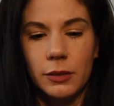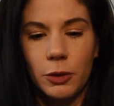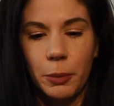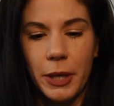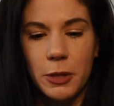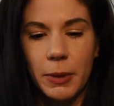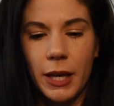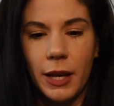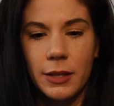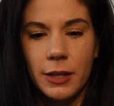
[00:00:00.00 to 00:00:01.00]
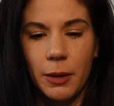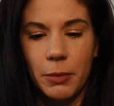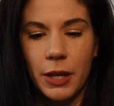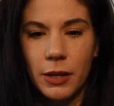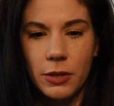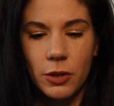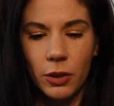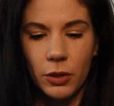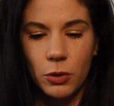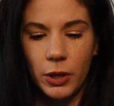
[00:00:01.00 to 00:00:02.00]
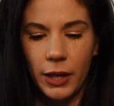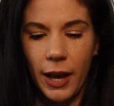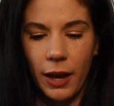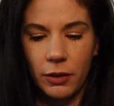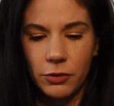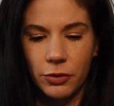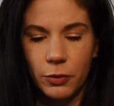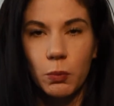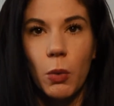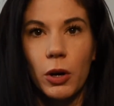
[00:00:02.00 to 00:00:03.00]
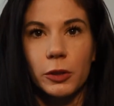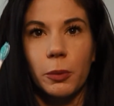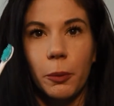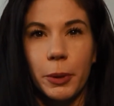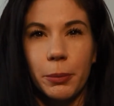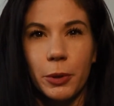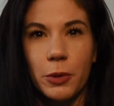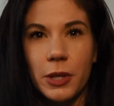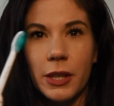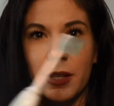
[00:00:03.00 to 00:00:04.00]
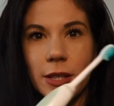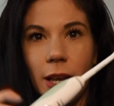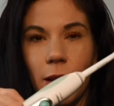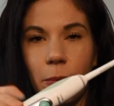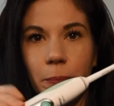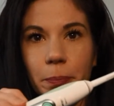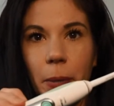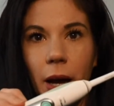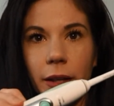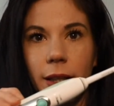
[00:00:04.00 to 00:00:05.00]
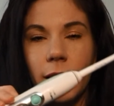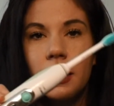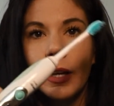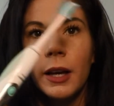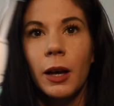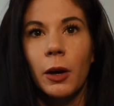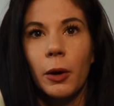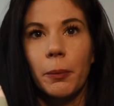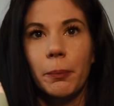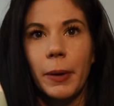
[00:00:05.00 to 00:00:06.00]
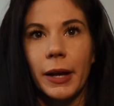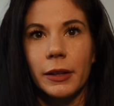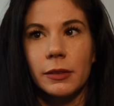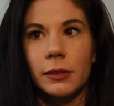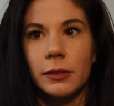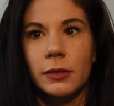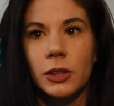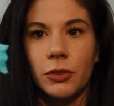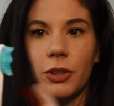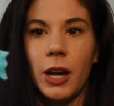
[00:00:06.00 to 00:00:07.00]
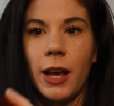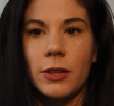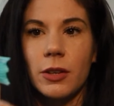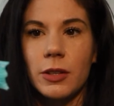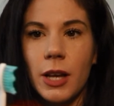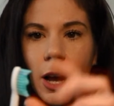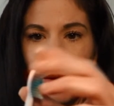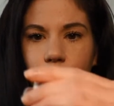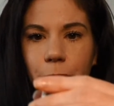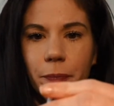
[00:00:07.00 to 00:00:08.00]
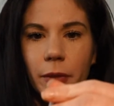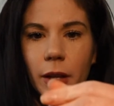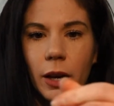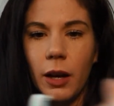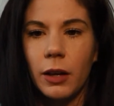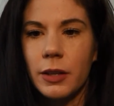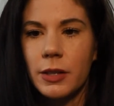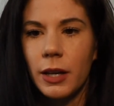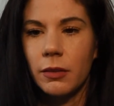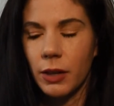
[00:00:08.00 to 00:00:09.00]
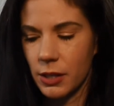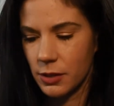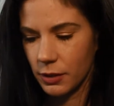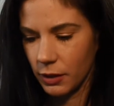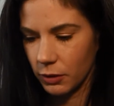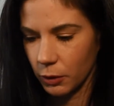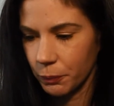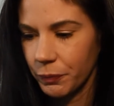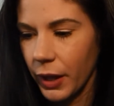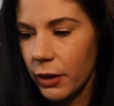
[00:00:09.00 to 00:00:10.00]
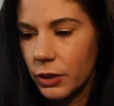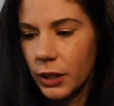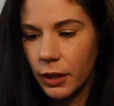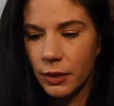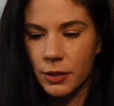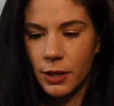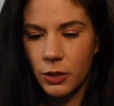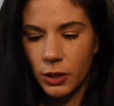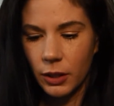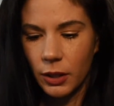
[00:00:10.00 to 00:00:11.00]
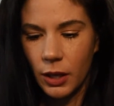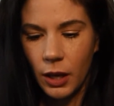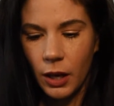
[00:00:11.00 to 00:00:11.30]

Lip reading: replacement head type thing so that you can have multiple people using the same body and different heads on top. It's kind of nice. I don't know. I really like this actually.